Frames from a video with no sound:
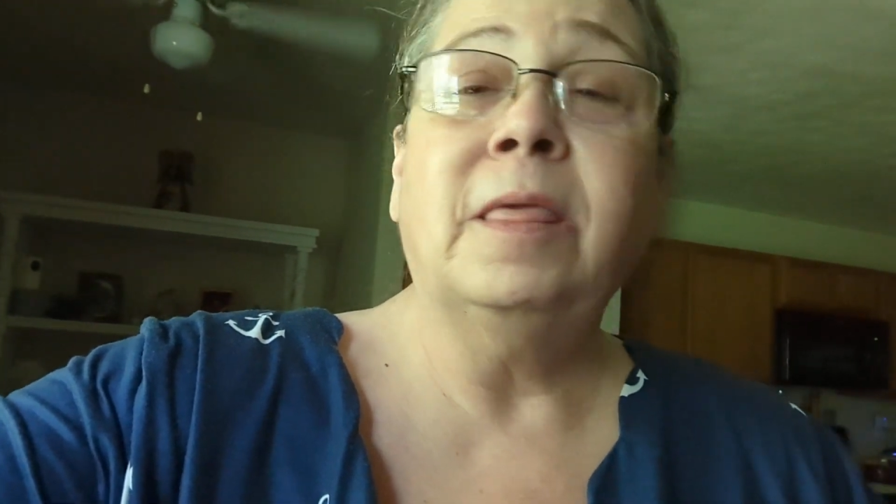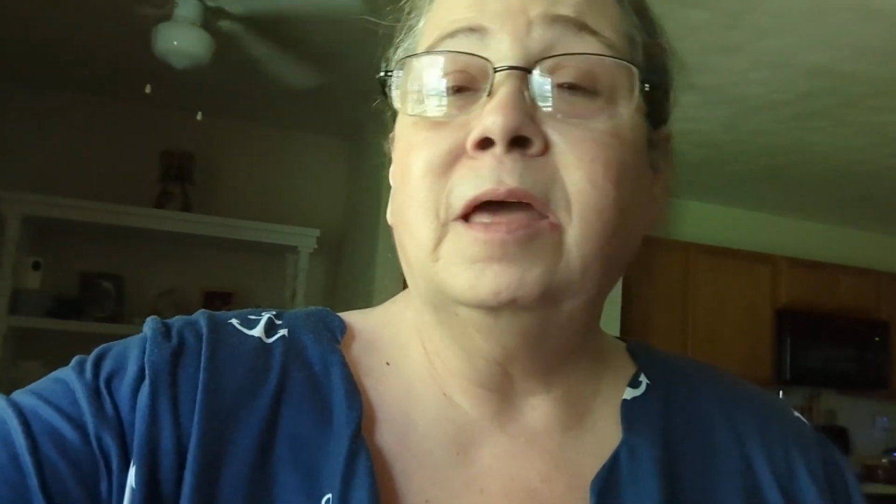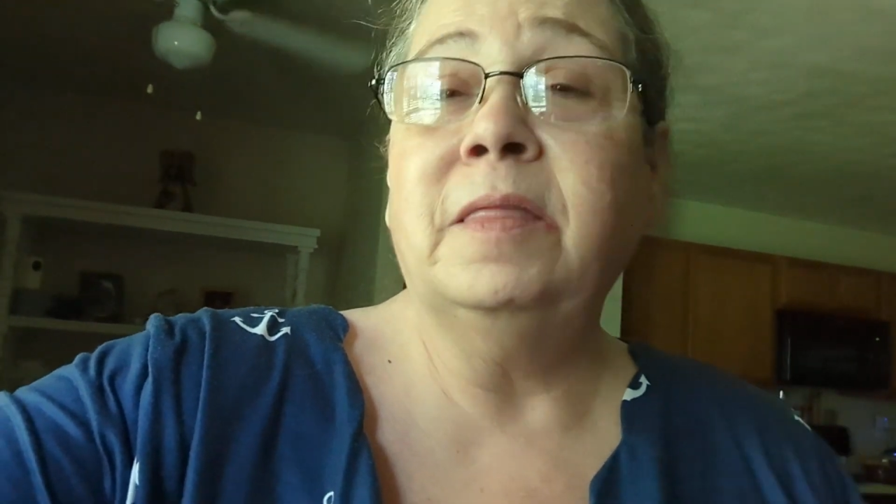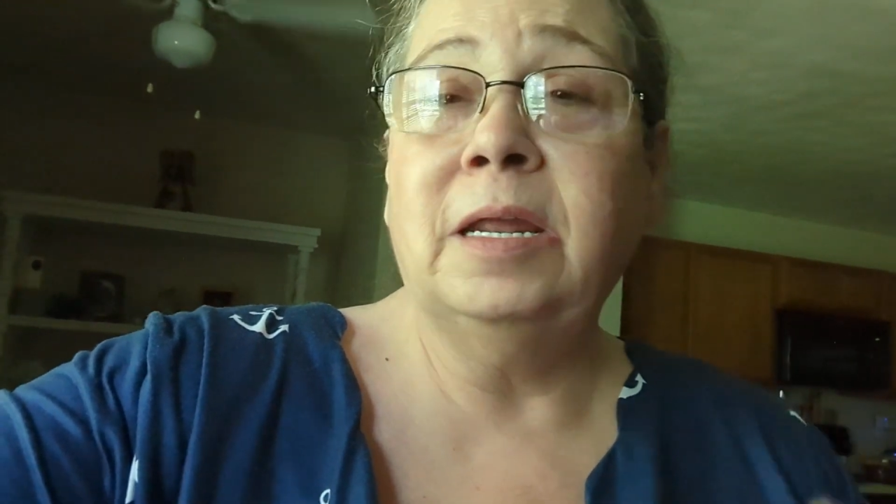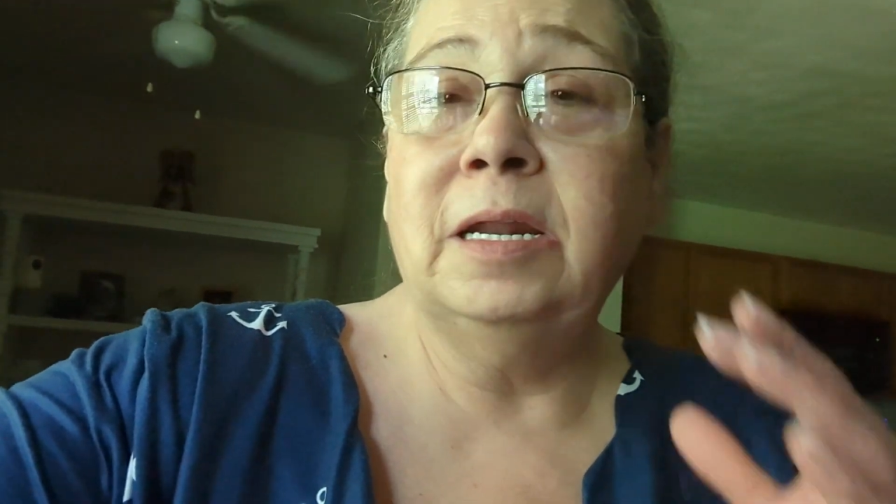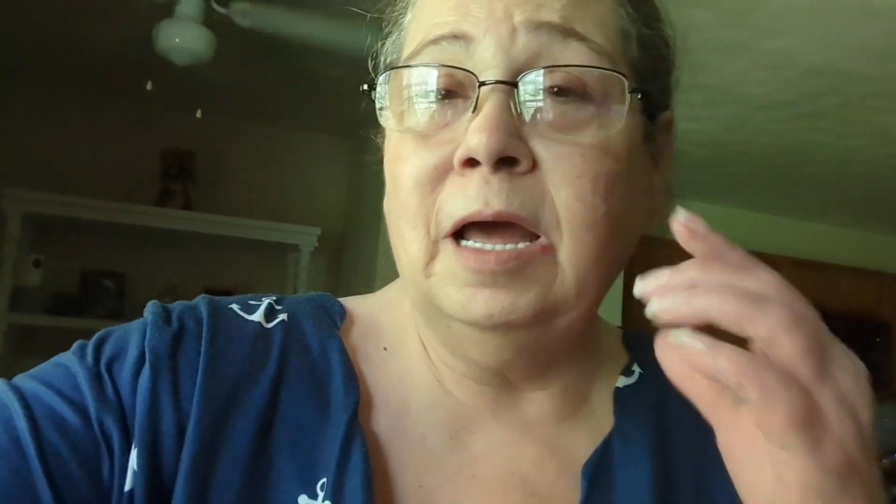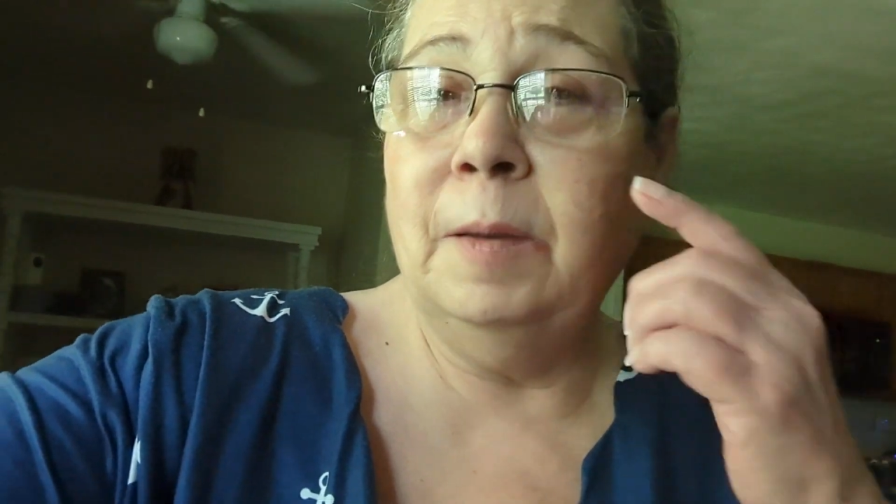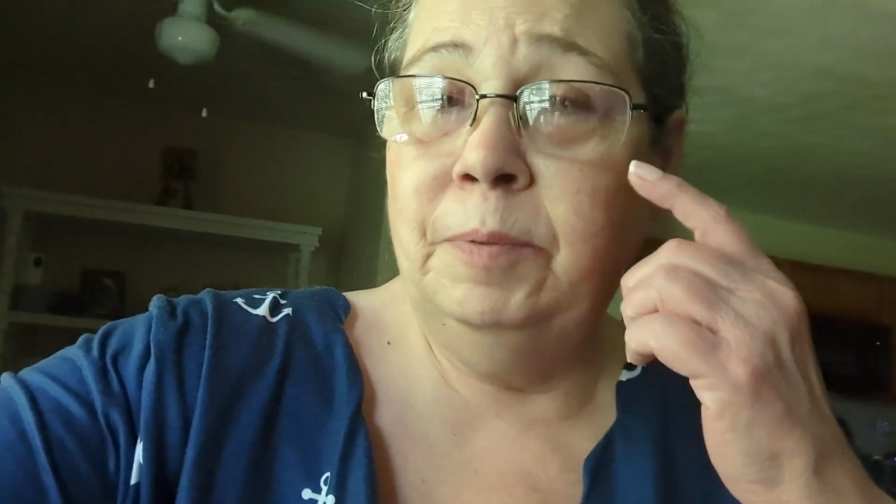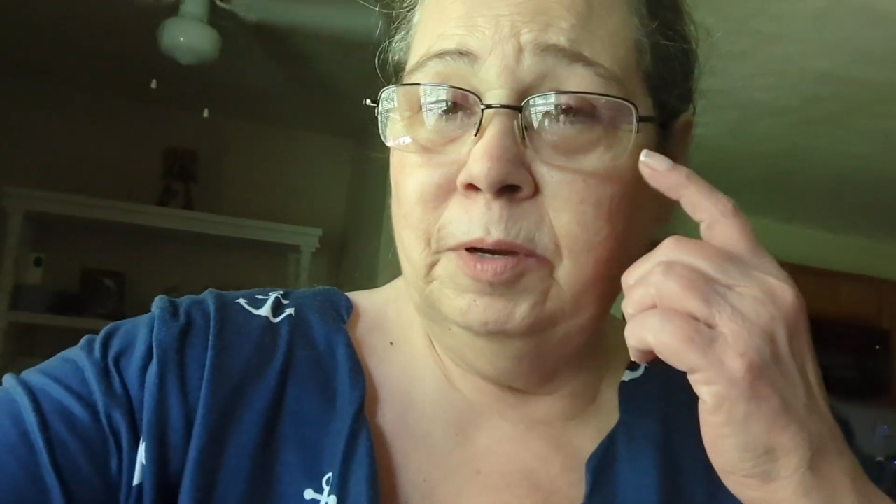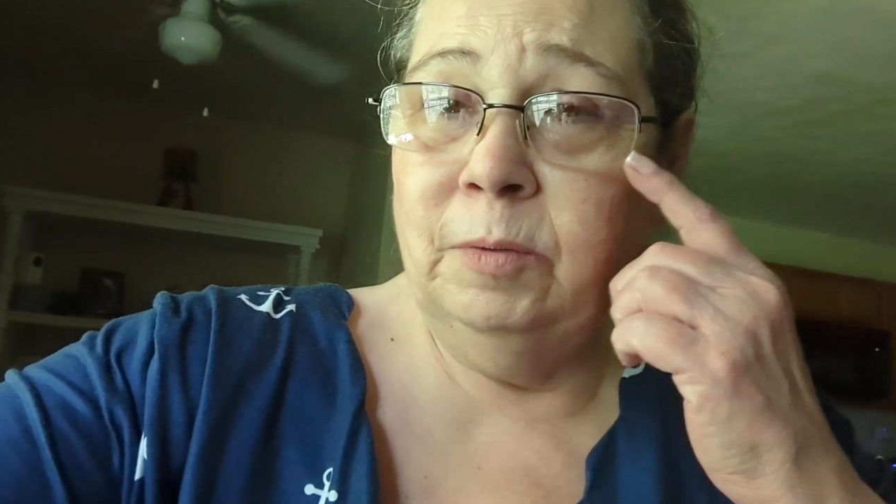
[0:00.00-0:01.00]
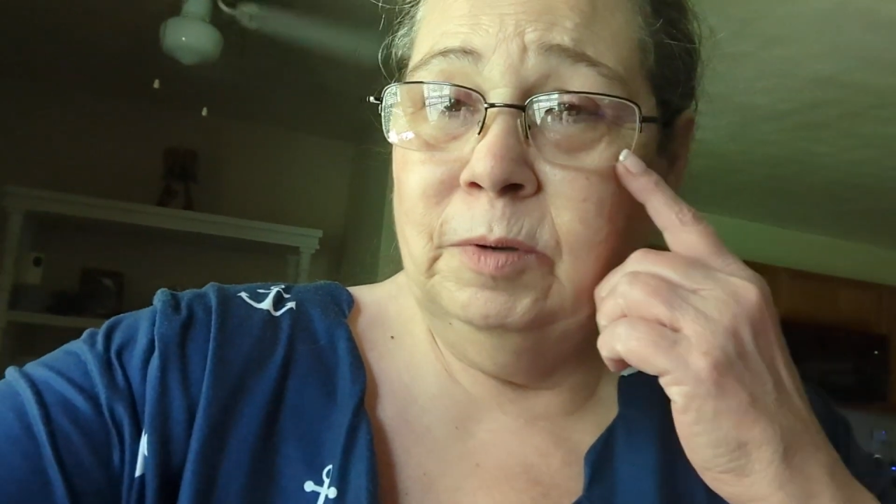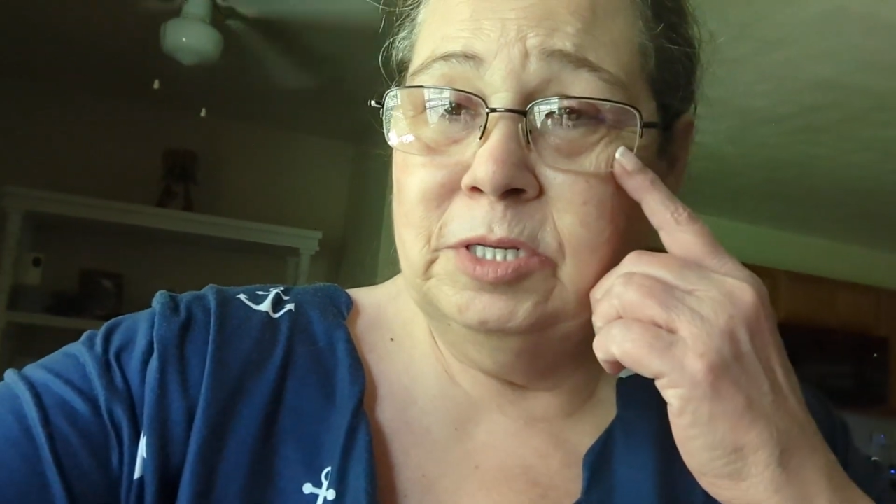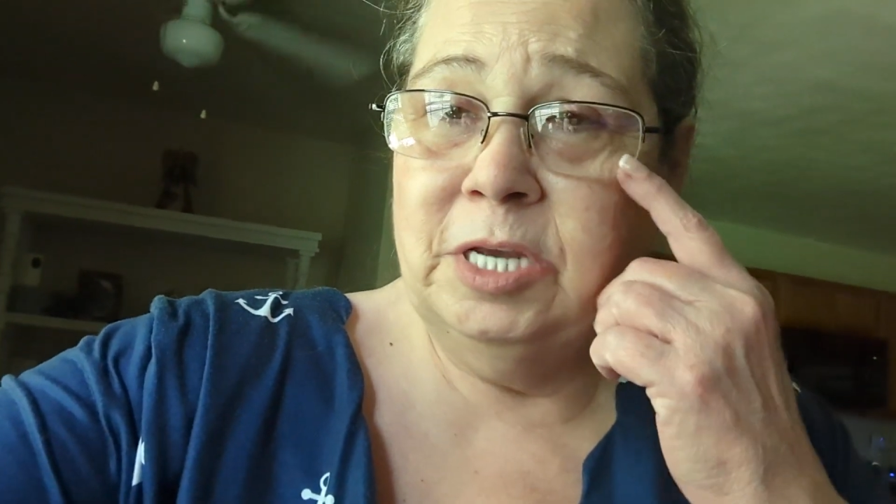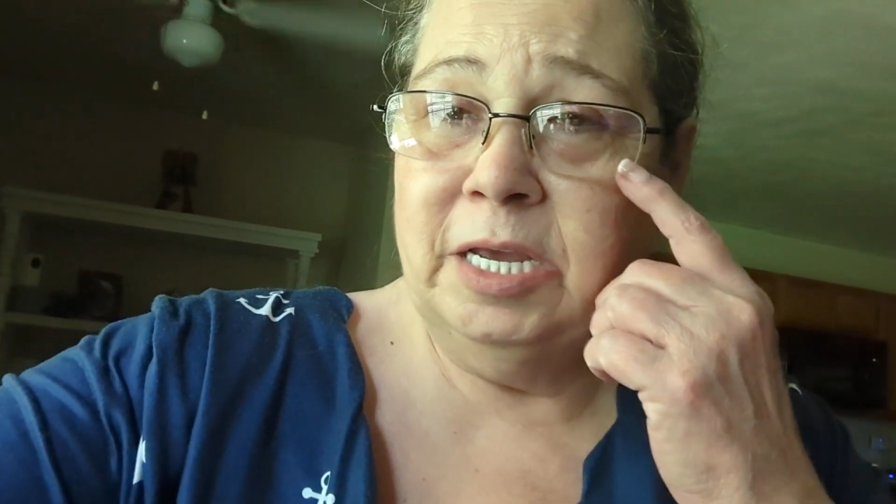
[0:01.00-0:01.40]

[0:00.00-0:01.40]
And then I put witch